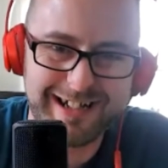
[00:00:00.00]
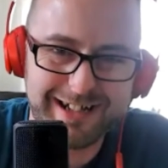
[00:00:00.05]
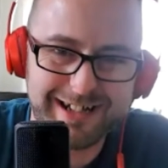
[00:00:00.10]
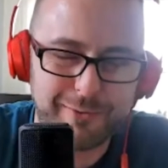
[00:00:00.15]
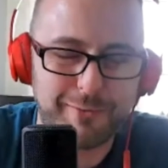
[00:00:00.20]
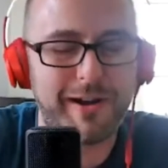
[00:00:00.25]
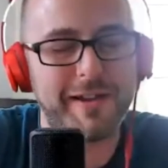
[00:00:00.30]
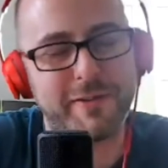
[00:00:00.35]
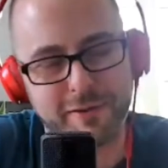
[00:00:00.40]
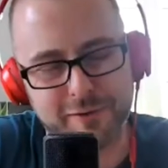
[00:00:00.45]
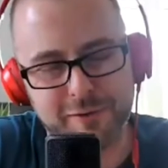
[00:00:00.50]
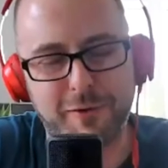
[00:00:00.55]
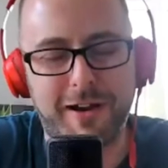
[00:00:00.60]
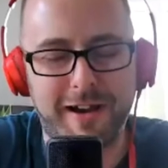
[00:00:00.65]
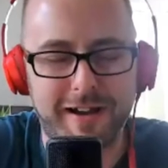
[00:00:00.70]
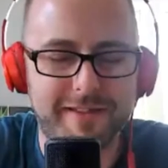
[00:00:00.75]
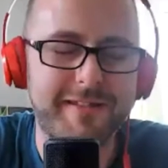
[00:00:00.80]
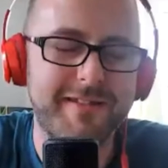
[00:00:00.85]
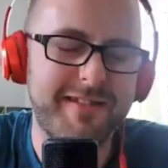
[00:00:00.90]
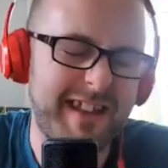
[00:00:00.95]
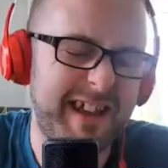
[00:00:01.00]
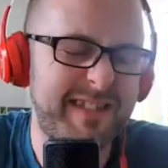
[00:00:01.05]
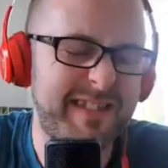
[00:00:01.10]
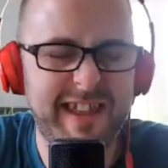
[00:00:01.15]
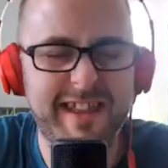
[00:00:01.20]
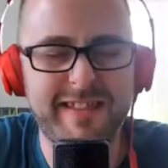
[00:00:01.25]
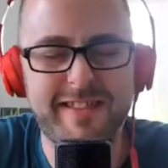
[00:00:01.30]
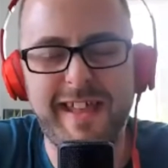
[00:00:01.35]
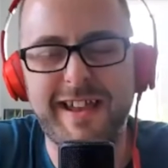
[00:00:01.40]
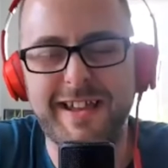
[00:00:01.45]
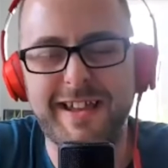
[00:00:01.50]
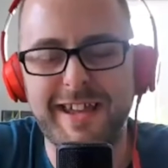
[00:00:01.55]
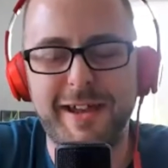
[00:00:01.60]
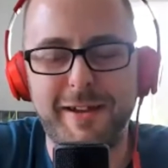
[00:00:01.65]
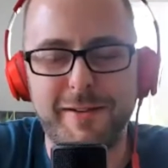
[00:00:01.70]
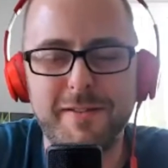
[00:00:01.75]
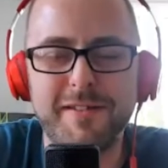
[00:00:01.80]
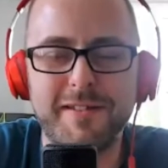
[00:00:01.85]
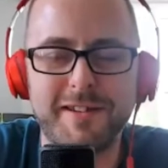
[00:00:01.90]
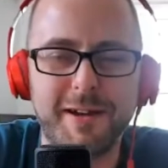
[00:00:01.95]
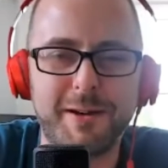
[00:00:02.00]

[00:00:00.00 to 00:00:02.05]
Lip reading: Once or twice, that counts. Yeah.